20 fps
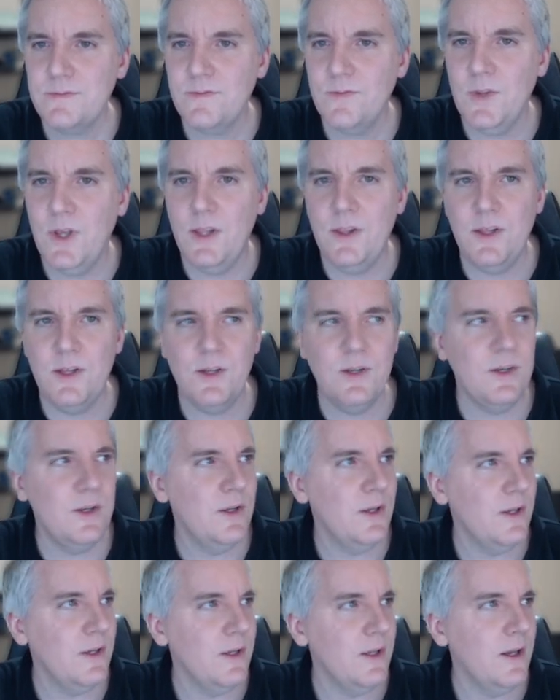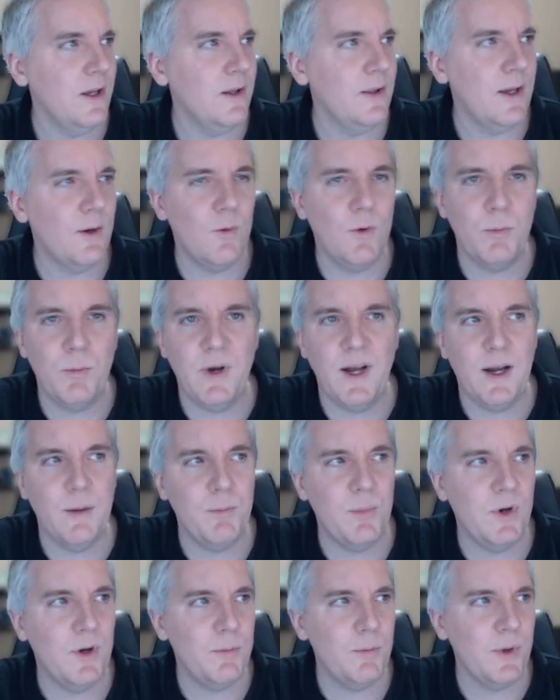And then that will
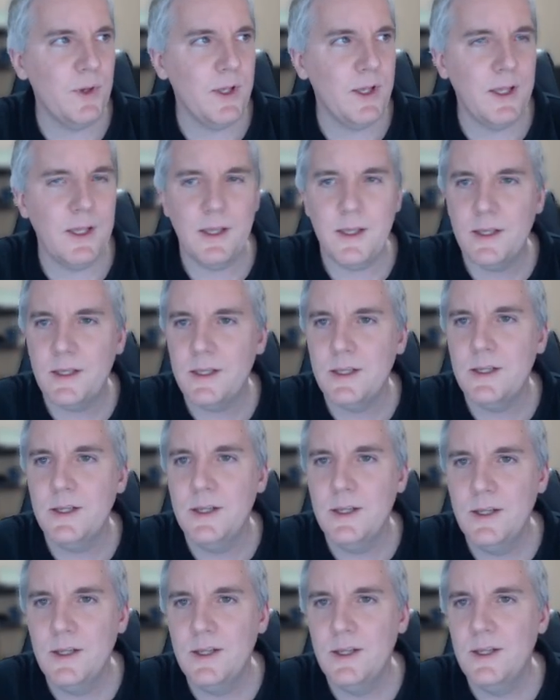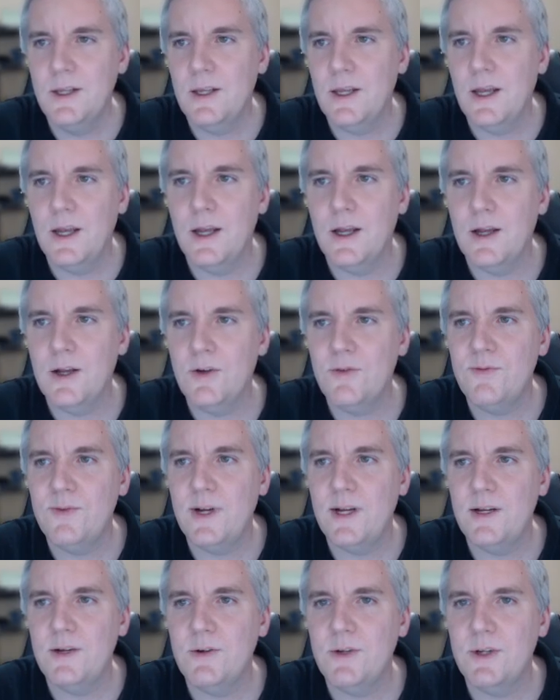pop up a
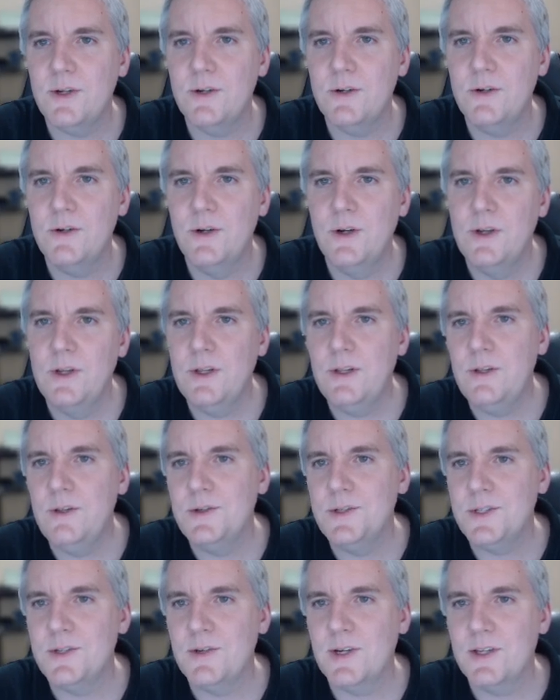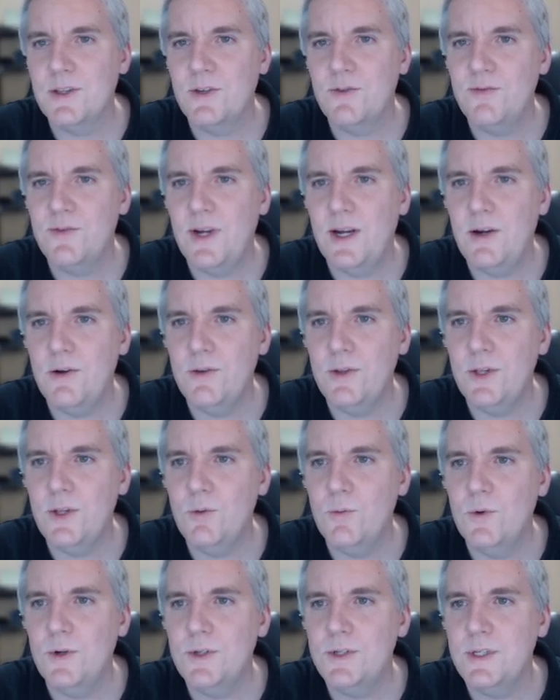file here. You select the file that you
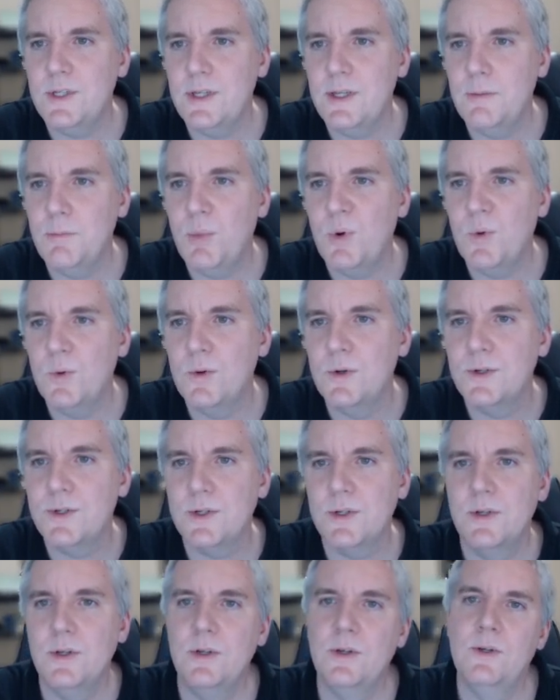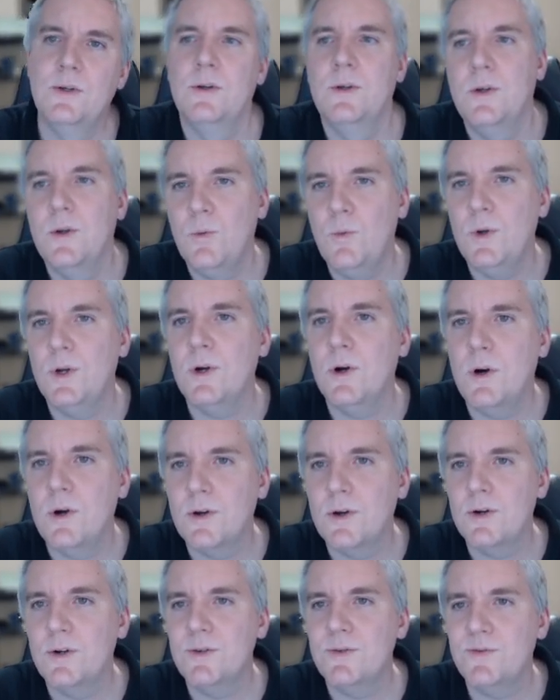want to import. We call it
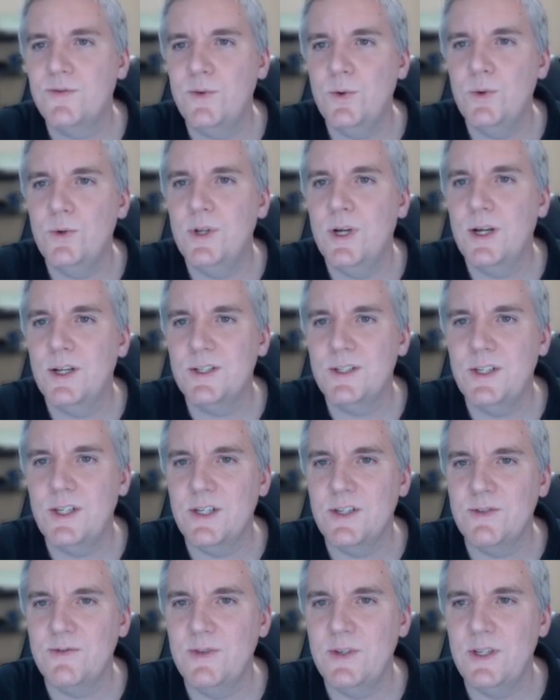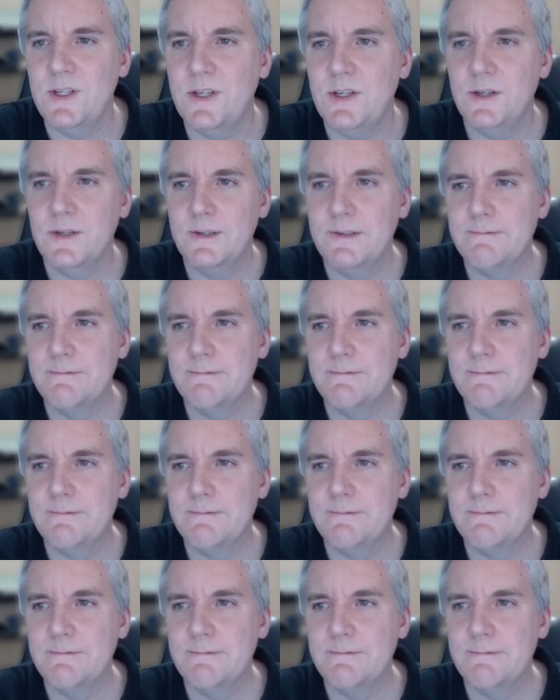ours food.csv.